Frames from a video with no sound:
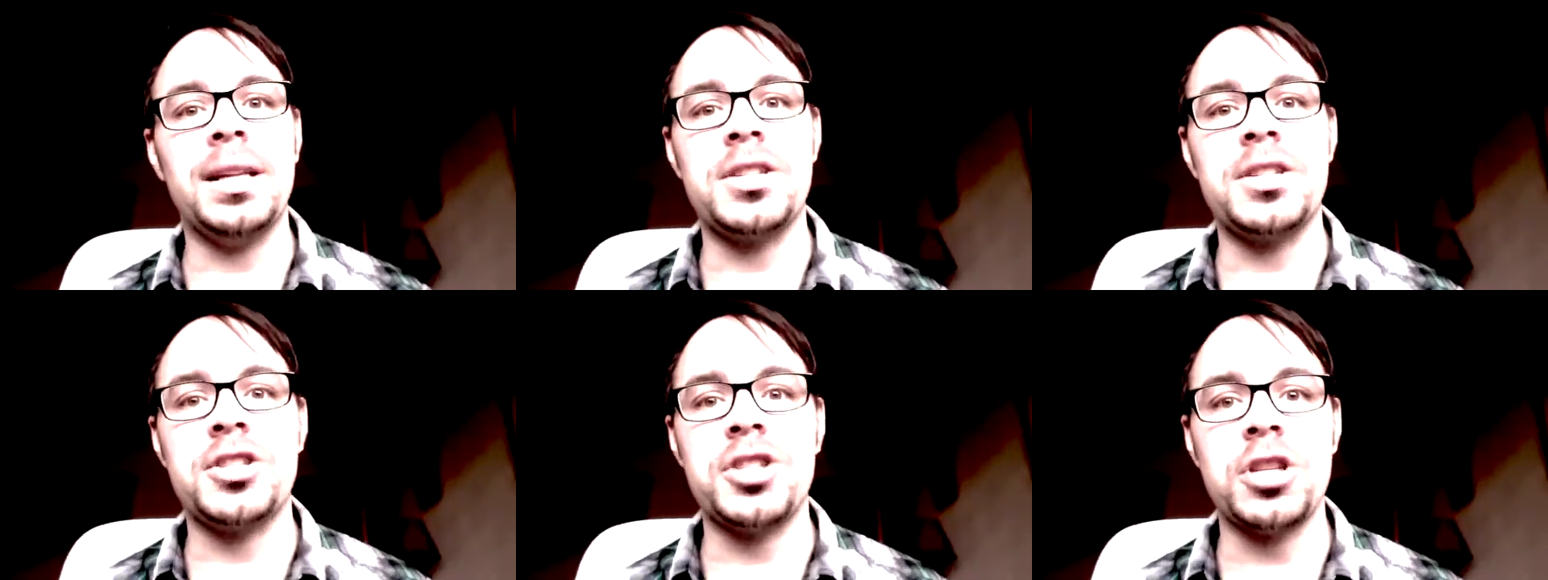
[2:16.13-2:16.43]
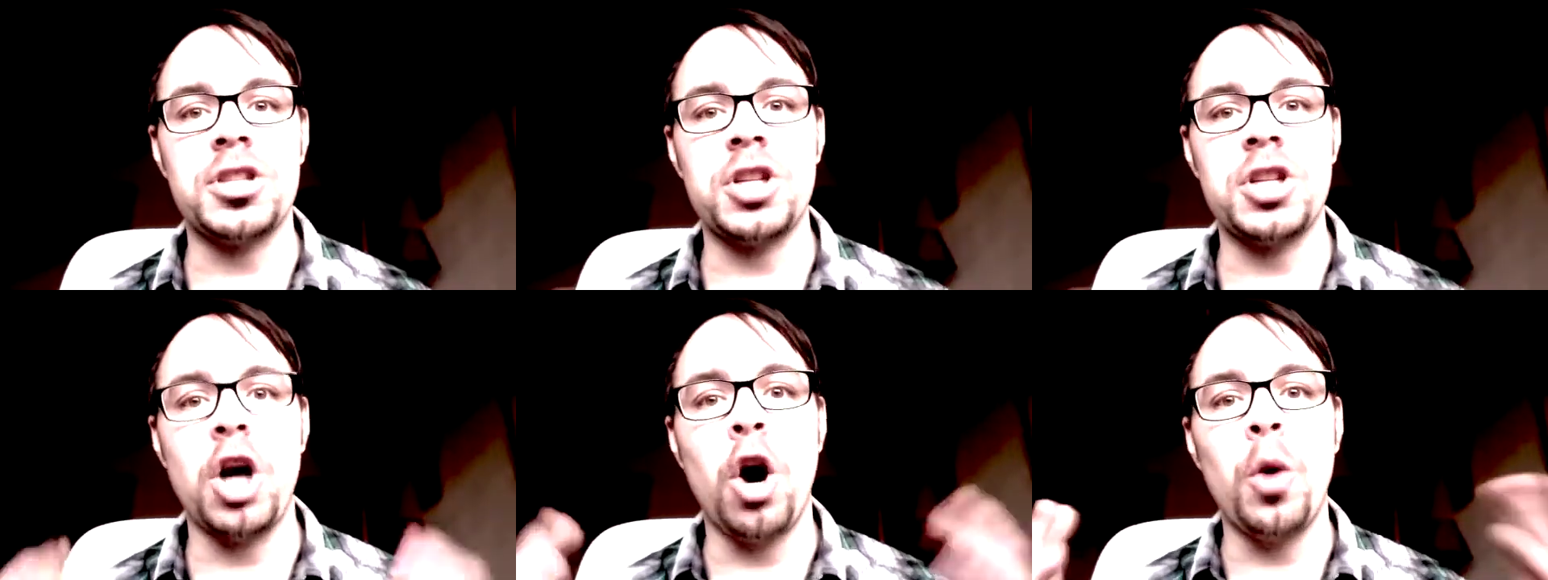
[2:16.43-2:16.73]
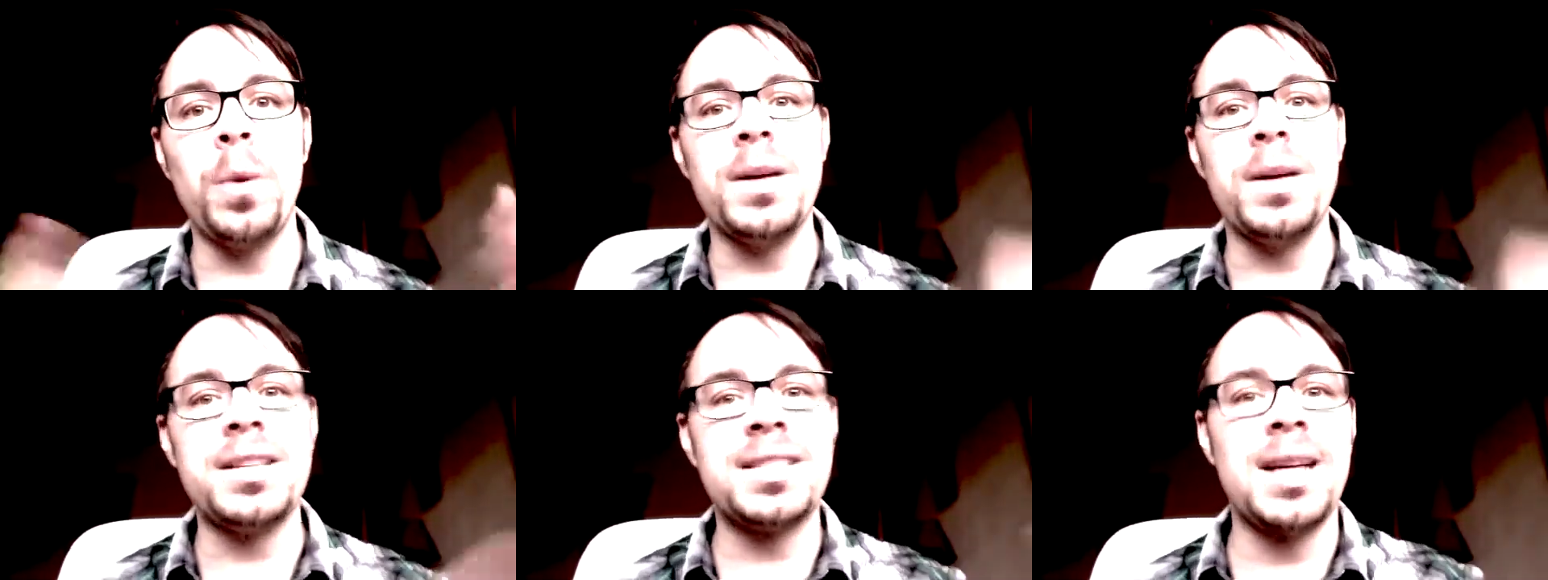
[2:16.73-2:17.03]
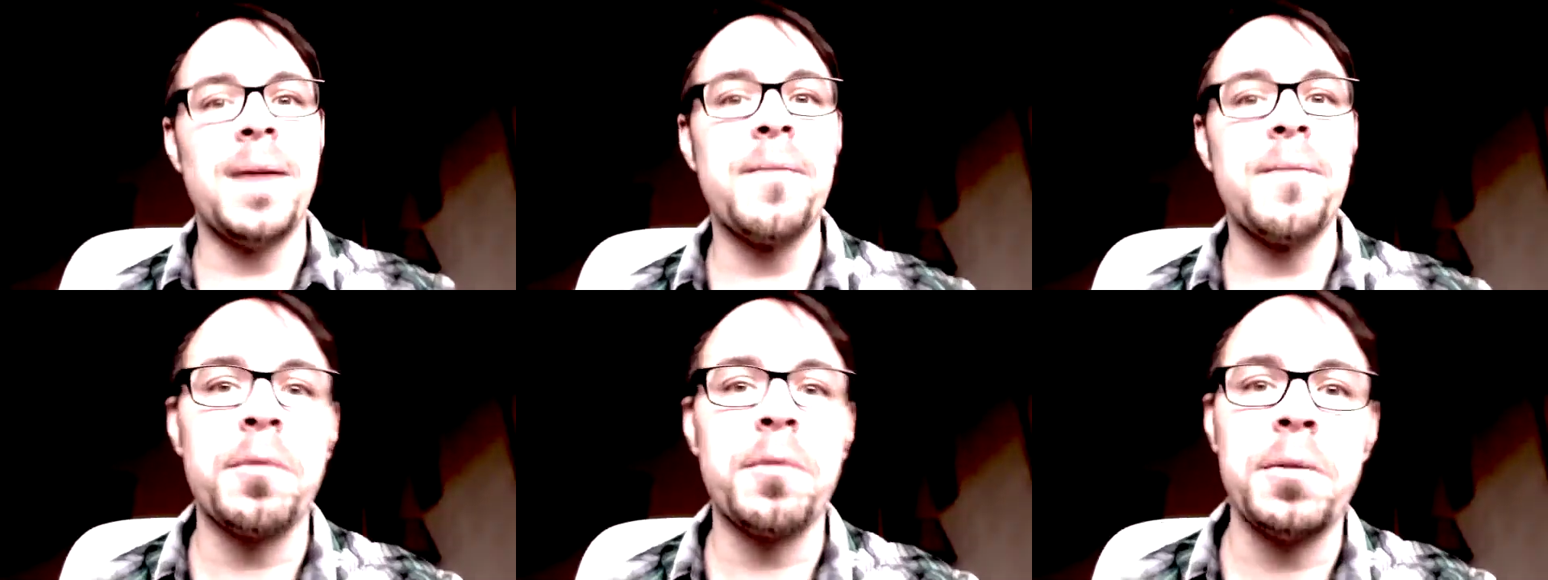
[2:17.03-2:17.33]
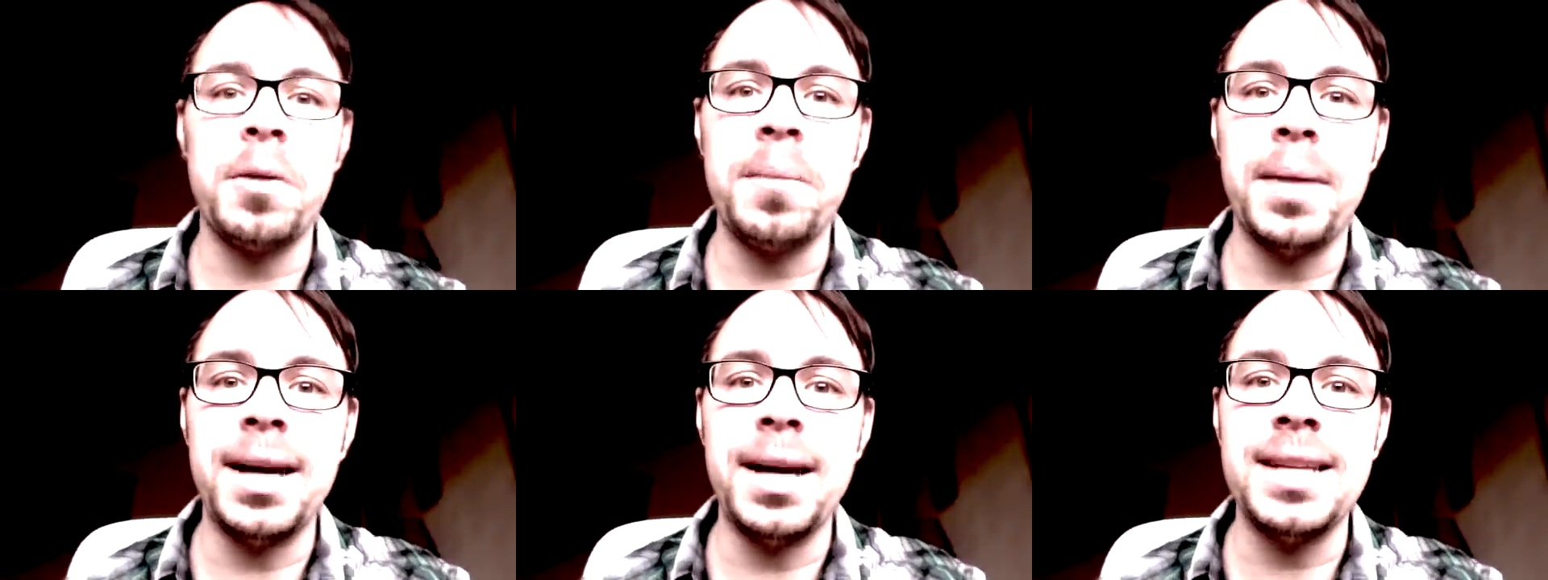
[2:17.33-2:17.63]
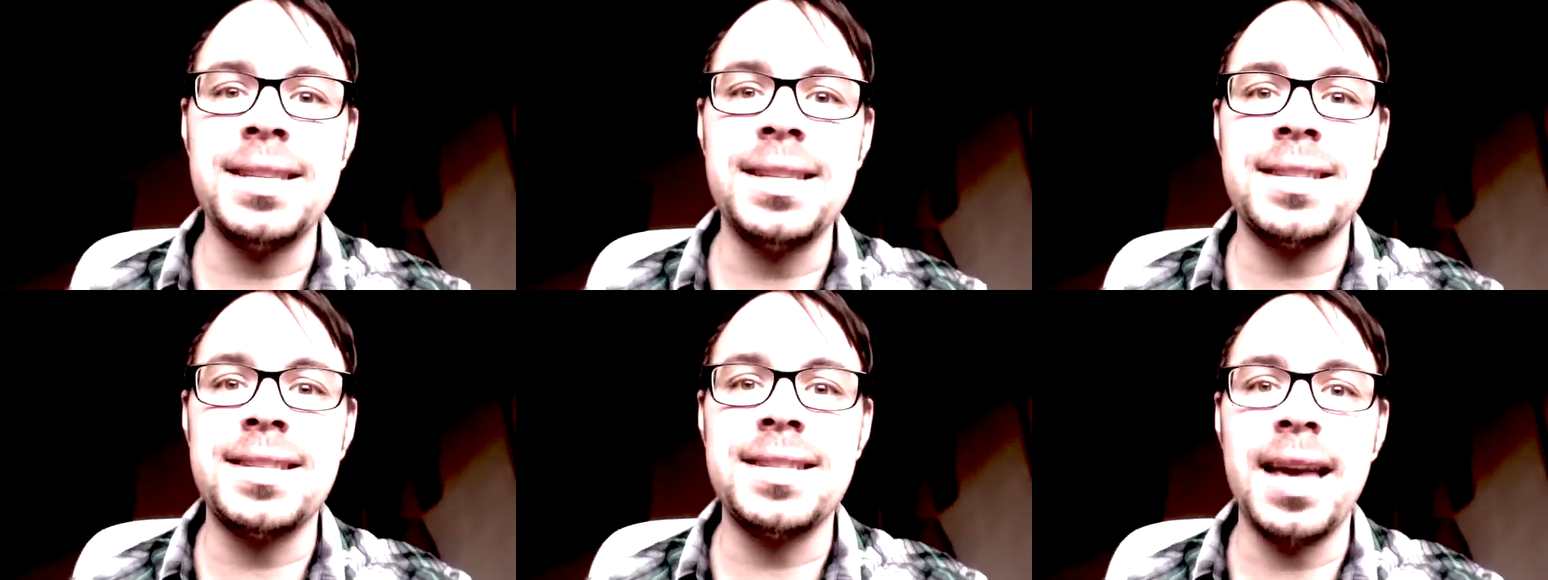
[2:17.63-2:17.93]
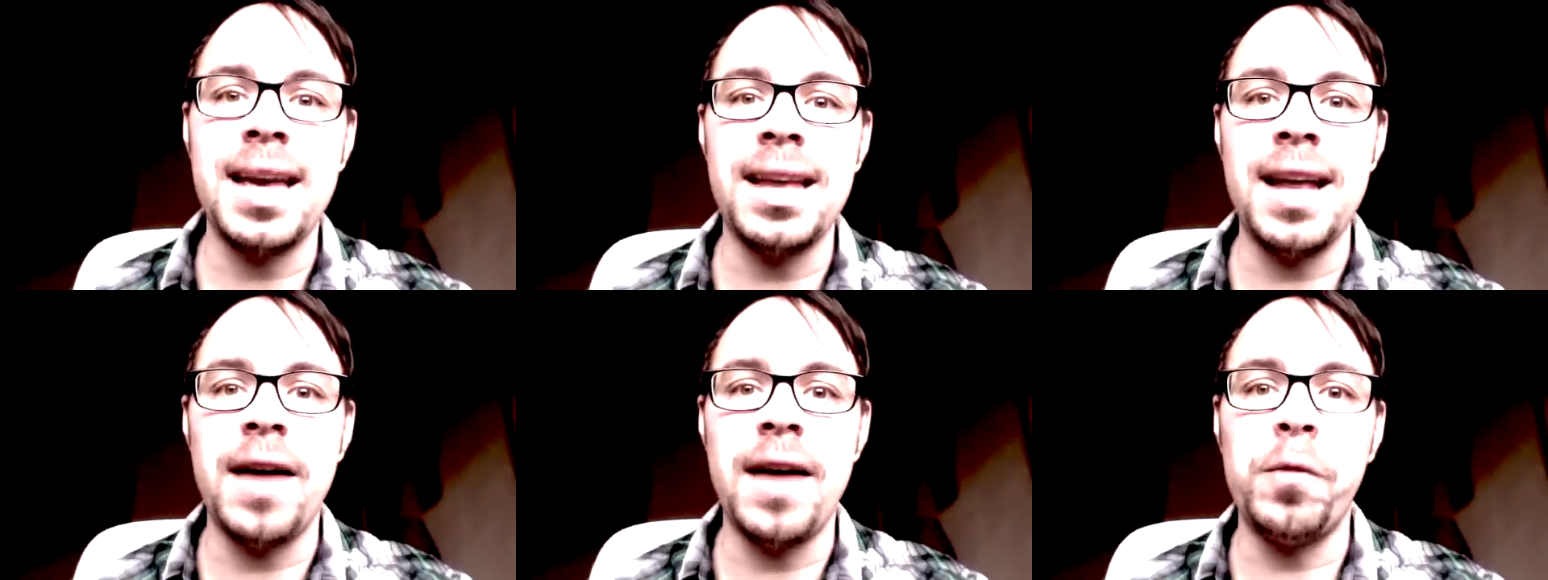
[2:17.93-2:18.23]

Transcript: let's just always come from the mindset